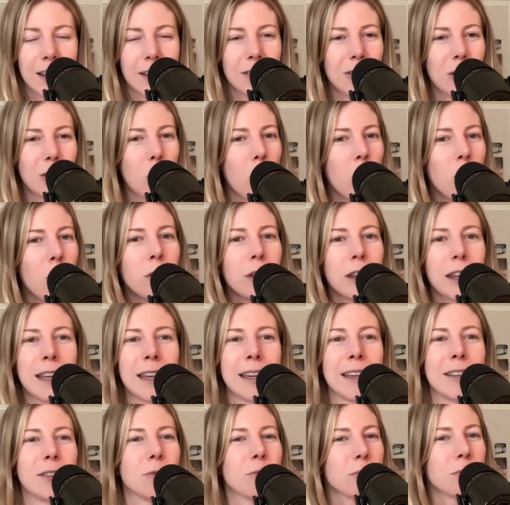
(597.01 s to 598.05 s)
The whole
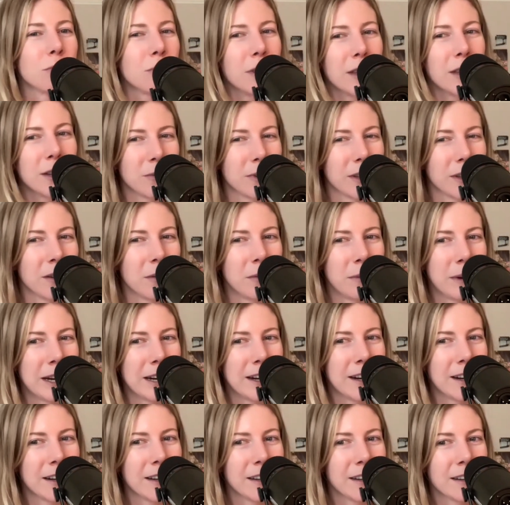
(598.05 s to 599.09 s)
thing is really, really
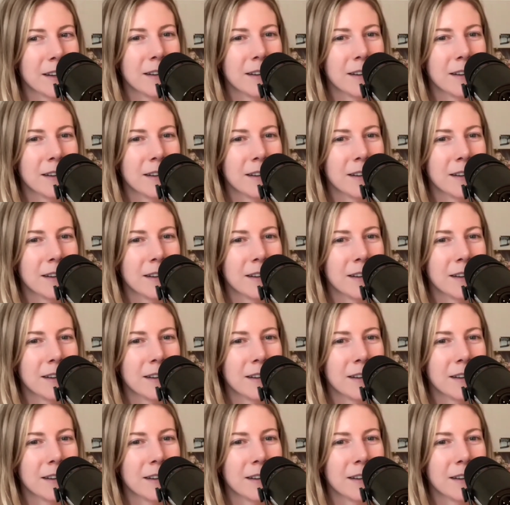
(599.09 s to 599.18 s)
weird.